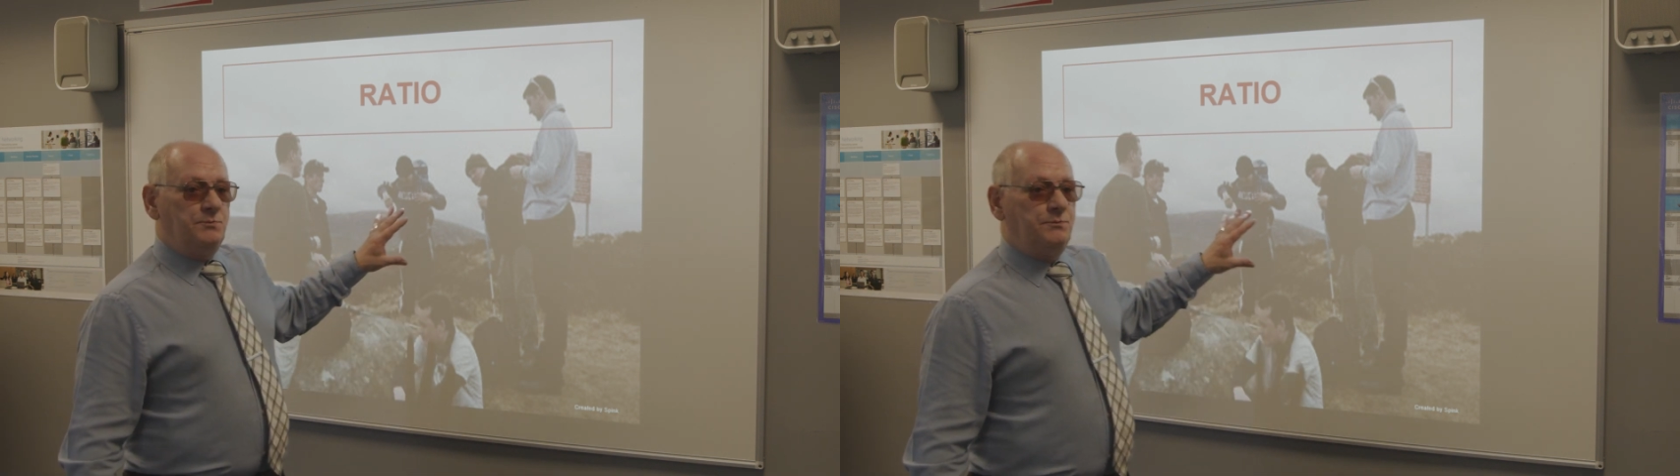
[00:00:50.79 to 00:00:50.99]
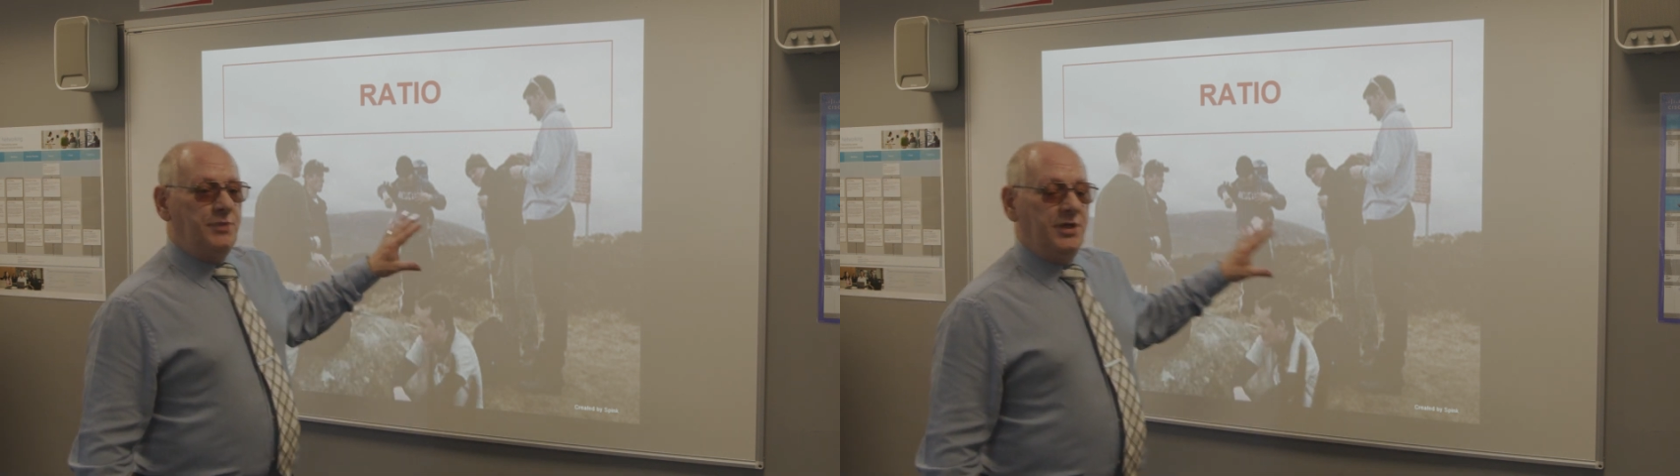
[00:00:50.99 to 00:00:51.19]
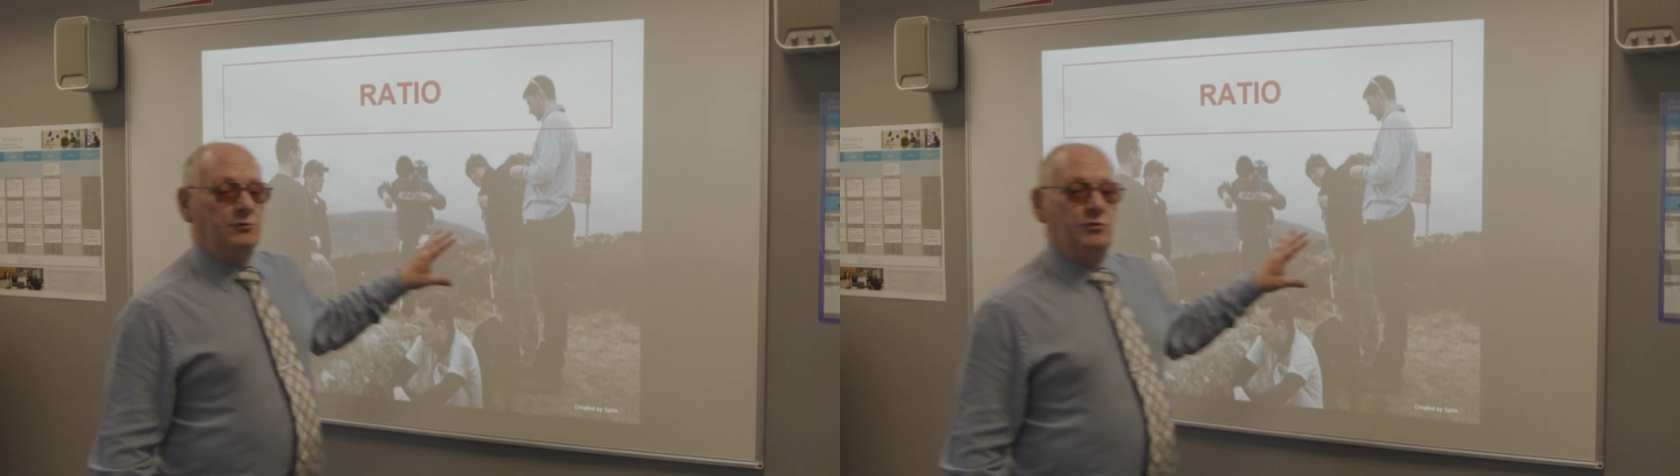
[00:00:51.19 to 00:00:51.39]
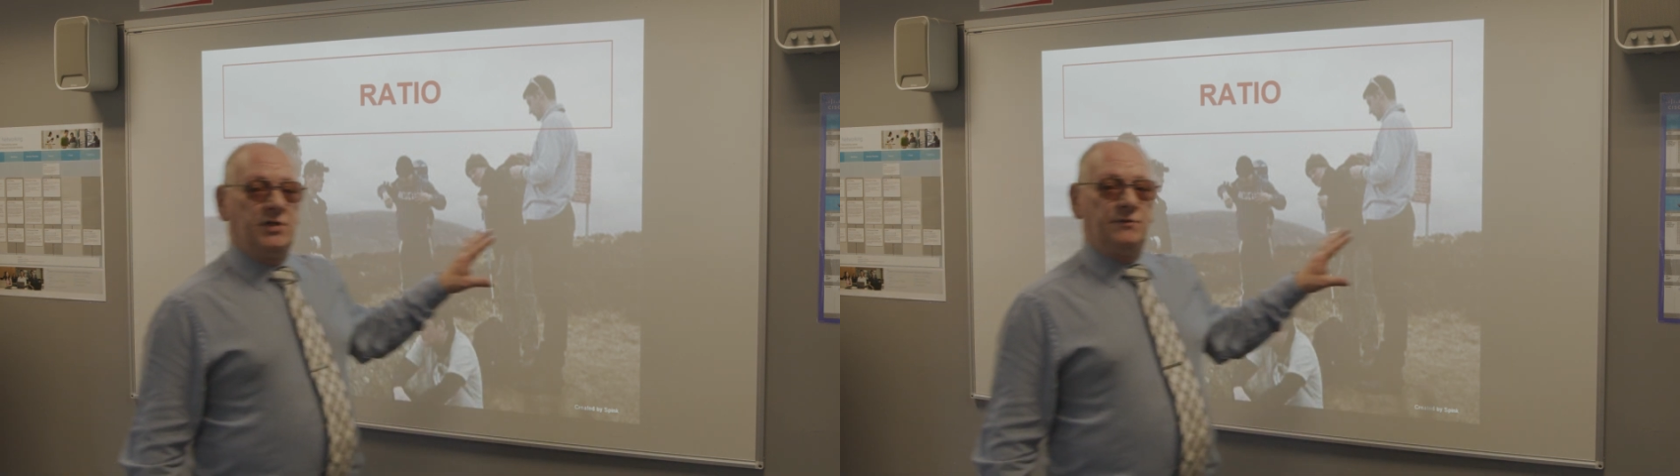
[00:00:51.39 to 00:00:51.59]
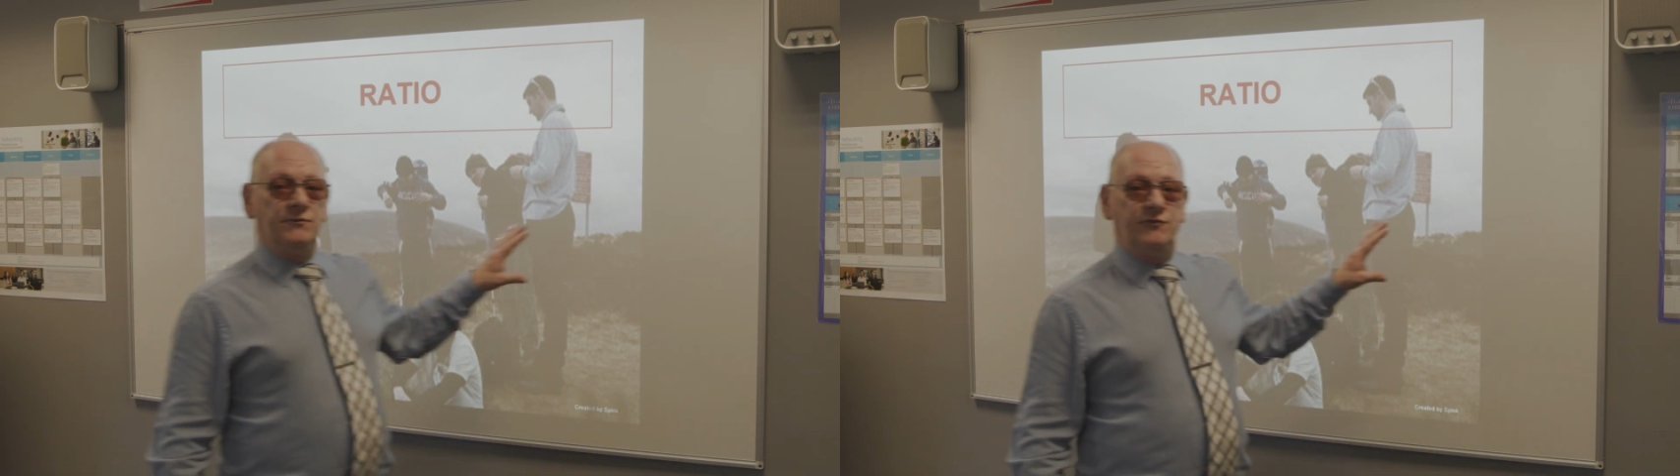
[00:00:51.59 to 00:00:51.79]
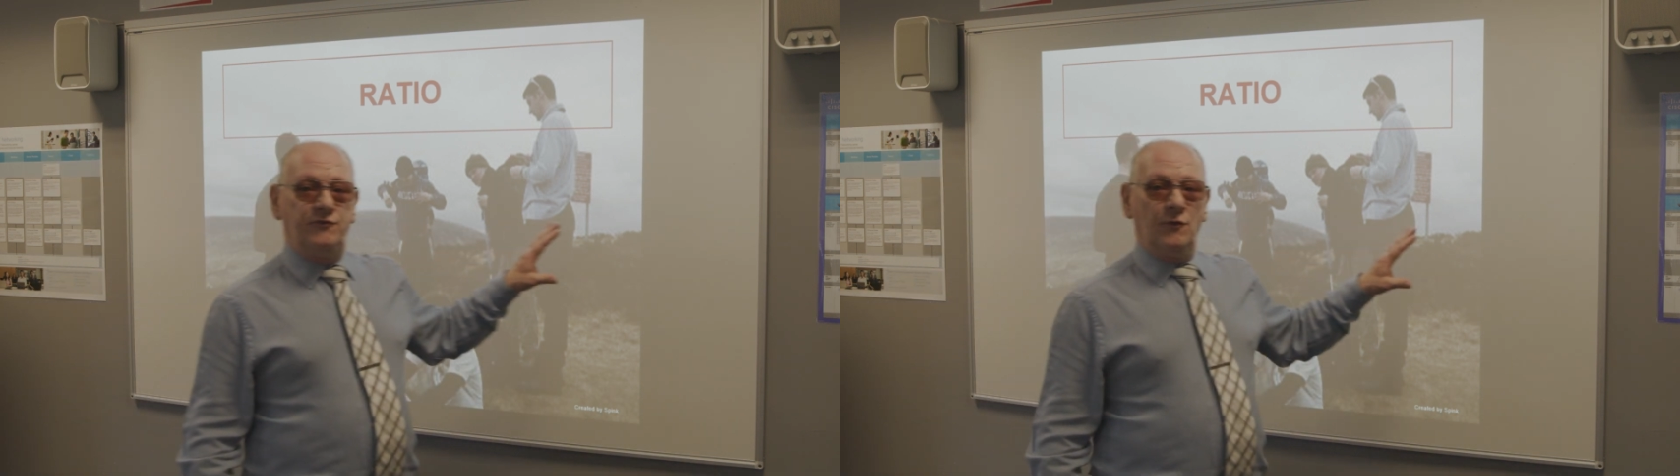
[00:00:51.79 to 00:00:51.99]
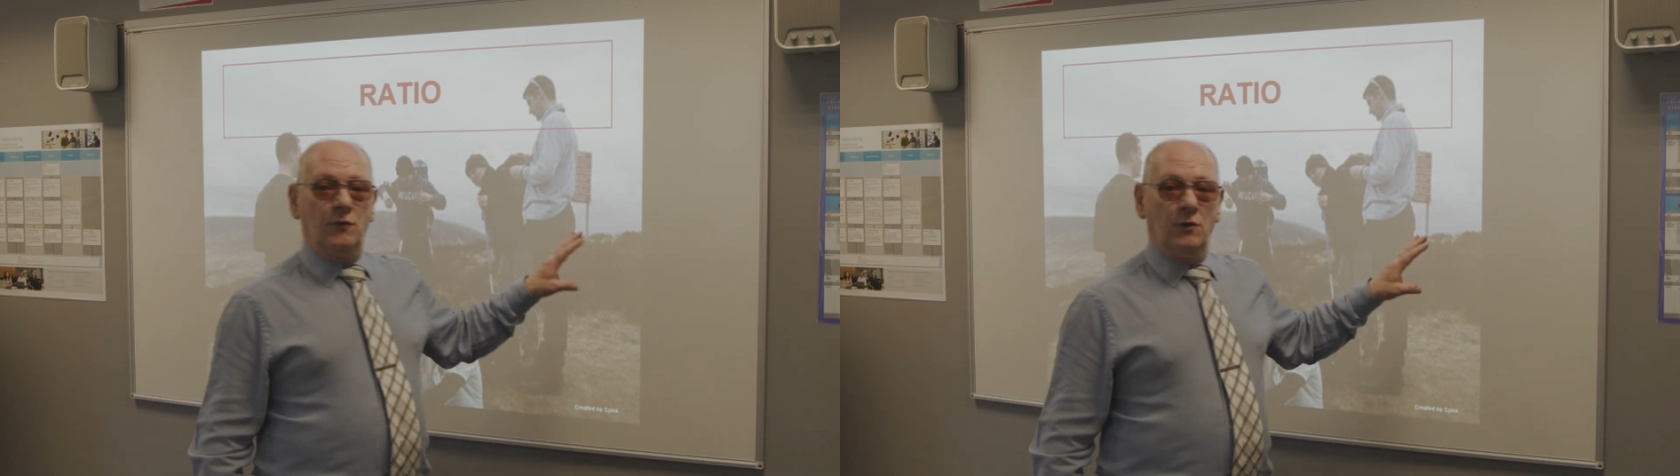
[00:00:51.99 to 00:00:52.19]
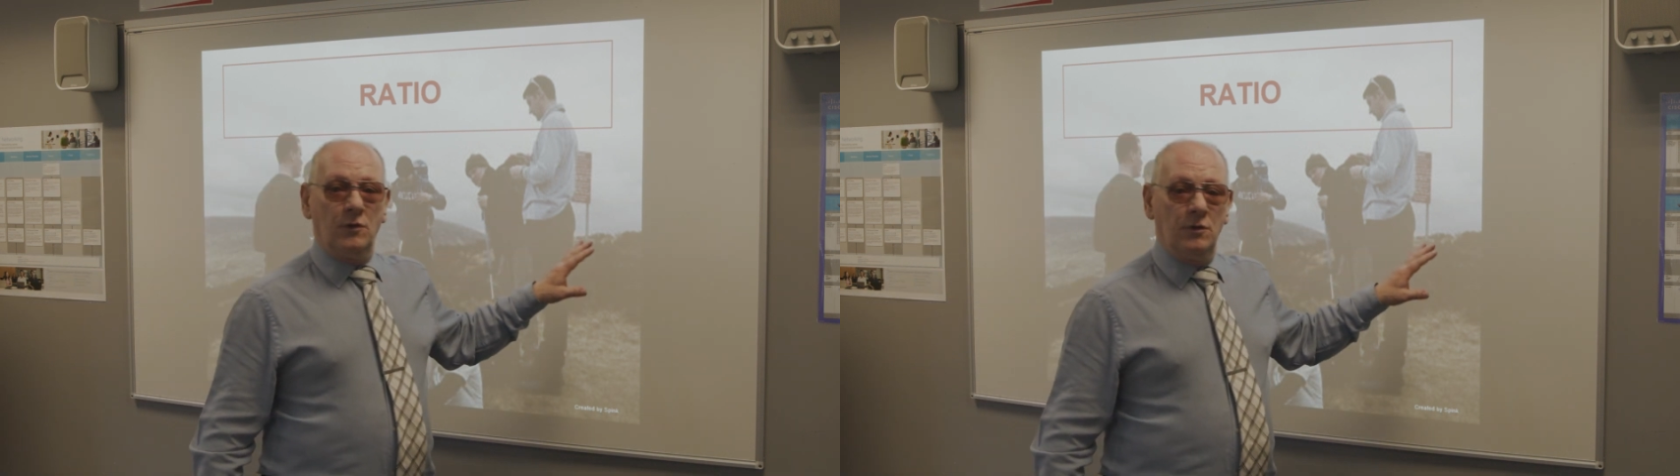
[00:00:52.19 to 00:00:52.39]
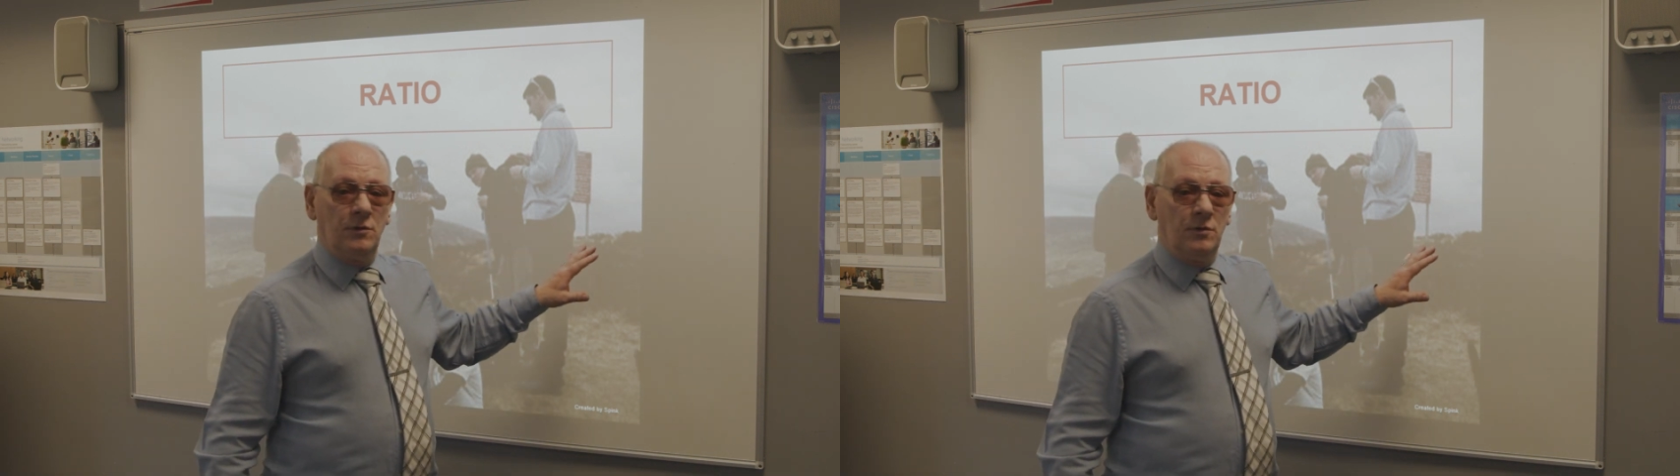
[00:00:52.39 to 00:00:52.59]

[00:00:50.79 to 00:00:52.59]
been written for